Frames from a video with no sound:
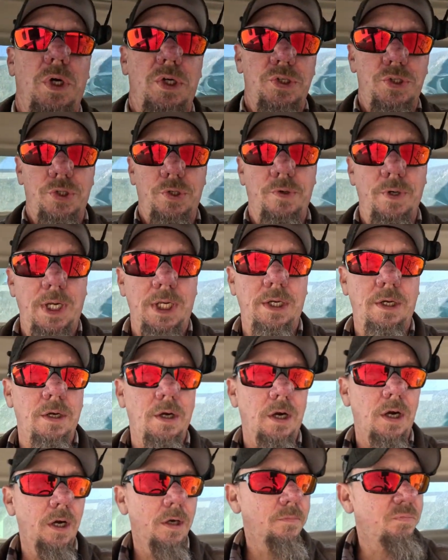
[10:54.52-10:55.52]
wash the grain
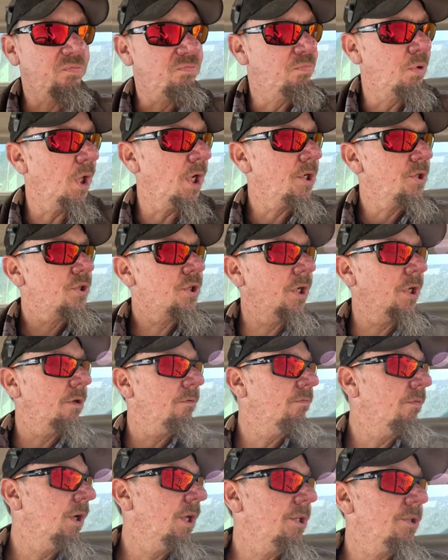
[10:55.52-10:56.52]
cart, brush
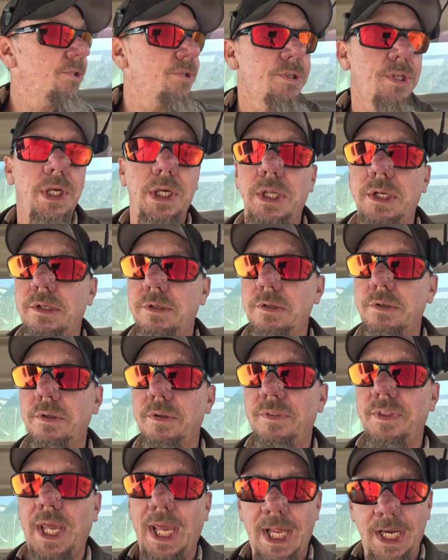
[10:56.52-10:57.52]
it, rinsed it.
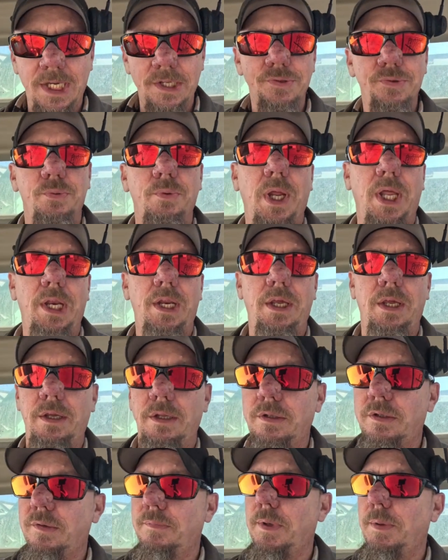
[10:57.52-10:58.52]
That is
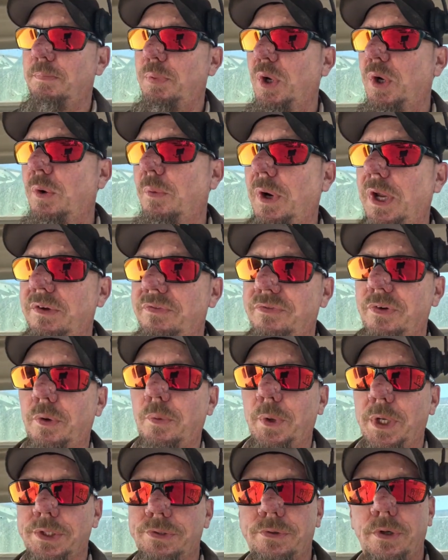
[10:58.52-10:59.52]
ready to be put away for
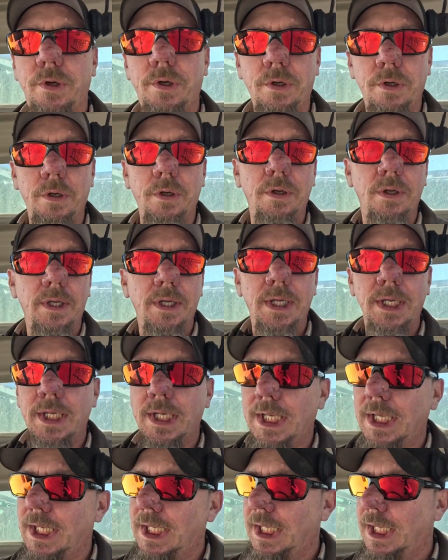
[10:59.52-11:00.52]
winter.
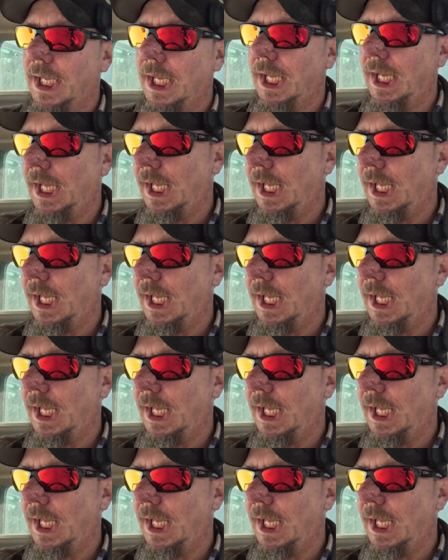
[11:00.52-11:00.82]
The